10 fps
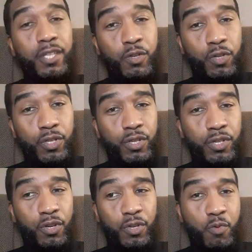
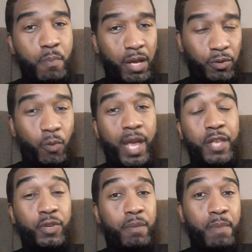you melt away and you get